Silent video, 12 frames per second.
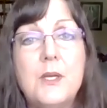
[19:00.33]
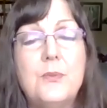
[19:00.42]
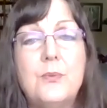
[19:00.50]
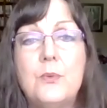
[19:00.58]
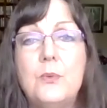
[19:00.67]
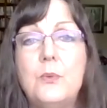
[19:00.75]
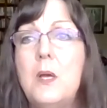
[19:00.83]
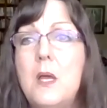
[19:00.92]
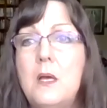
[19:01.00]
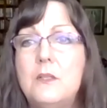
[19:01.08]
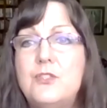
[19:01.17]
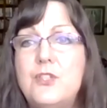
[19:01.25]
through
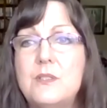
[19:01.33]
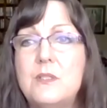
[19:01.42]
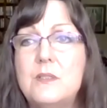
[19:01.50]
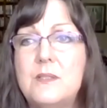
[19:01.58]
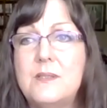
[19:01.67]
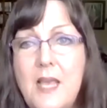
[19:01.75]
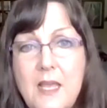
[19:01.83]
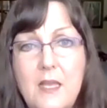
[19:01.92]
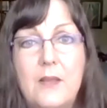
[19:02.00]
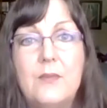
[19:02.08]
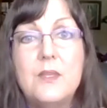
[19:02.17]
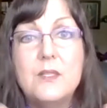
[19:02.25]
just
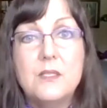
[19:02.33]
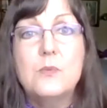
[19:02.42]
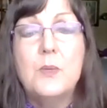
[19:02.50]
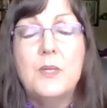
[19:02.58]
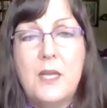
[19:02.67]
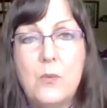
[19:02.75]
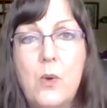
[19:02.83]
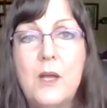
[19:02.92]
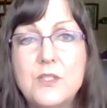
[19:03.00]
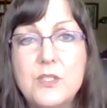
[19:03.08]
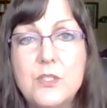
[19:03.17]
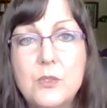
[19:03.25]
saying, this is what I
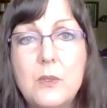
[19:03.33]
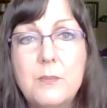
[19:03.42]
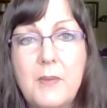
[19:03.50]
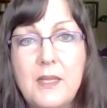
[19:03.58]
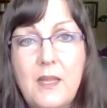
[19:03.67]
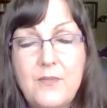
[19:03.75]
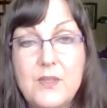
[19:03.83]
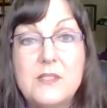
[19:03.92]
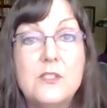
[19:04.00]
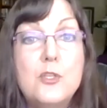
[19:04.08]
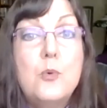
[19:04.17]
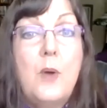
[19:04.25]
want to do in my life, this
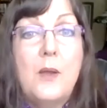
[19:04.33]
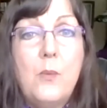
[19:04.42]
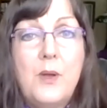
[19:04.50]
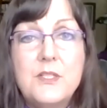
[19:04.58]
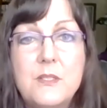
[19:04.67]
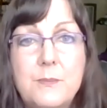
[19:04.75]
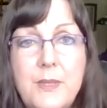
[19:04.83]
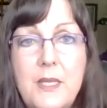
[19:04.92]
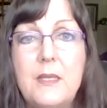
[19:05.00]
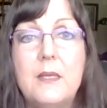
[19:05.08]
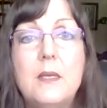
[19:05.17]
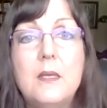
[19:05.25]
is who I want to
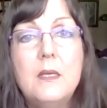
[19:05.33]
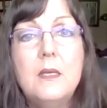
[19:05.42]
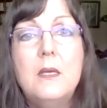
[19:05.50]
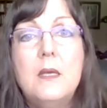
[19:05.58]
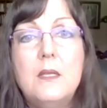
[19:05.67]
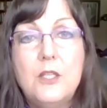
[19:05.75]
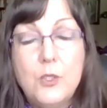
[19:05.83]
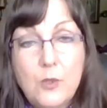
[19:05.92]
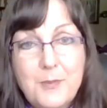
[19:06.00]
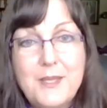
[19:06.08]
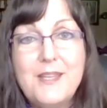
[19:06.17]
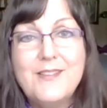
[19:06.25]
be, you
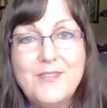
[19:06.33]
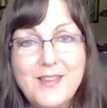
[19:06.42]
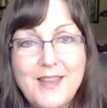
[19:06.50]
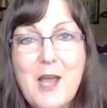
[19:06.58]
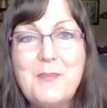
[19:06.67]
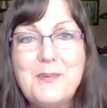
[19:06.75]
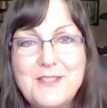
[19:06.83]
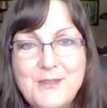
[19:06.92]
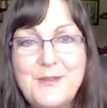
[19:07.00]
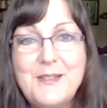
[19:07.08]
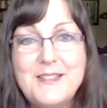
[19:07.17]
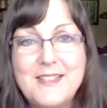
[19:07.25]
will be given the
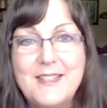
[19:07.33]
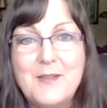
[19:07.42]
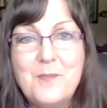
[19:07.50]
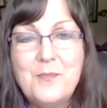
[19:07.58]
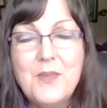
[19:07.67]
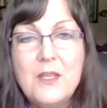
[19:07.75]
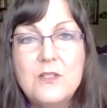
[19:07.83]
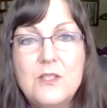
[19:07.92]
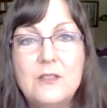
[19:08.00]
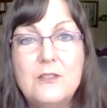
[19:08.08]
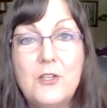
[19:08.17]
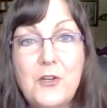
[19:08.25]
opportunity
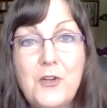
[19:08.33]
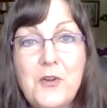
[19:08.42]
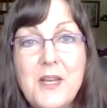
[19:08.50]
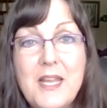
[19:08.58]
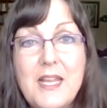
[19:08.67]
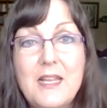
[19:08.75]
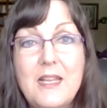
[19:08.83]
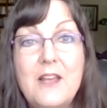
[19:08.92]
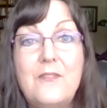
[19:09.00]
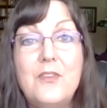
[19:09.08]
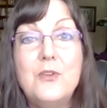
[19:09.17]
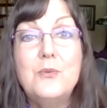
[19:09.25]
to learn
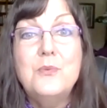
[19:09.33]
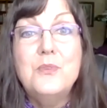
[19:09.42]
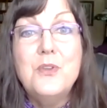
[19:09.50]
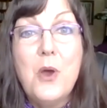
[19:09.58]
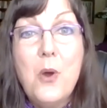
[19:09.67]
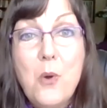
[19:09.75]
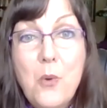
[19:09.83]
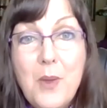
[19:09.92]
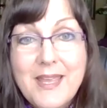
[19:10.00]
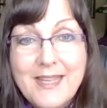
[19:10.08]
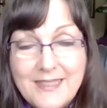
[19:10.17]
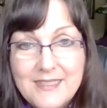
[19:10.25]
if you know
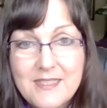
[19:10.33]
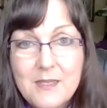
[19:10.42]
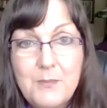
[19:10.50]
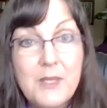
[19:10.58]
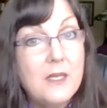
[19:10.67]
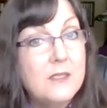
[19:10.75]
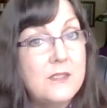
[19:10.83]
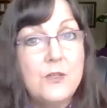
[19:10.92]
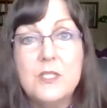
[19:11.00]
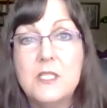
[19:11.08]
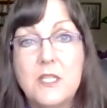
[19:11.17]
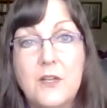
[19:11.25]
it. Because
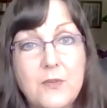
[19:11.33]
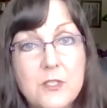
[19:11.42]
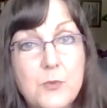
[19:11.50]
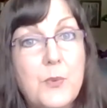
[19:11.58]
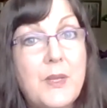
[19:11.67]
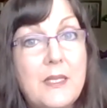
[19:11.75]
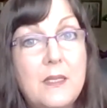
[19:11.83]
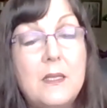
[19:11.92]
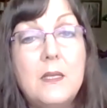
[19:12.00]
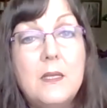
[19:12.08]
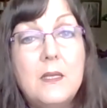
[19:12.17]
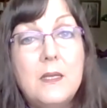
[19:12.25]
there's a difference between
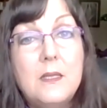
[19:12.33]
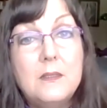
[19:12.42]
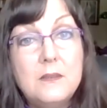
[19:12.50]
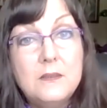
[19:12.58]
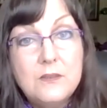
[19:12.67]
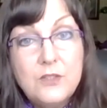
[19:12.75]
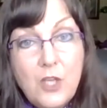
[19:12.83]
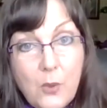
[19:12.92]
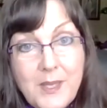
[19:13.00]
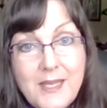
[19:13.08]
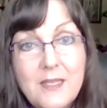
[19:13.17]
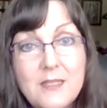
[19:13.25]

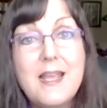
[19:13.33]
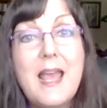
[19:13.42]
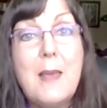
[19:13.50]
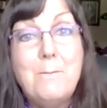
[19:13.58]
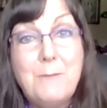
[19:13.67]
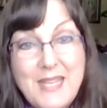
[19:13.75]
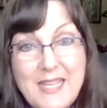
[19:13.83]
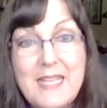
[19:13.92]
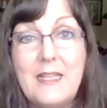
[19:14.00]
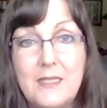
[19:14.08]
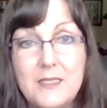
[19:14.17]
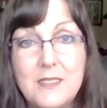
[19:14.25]
knowing it and
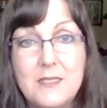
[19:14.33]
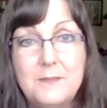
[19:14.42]
being it.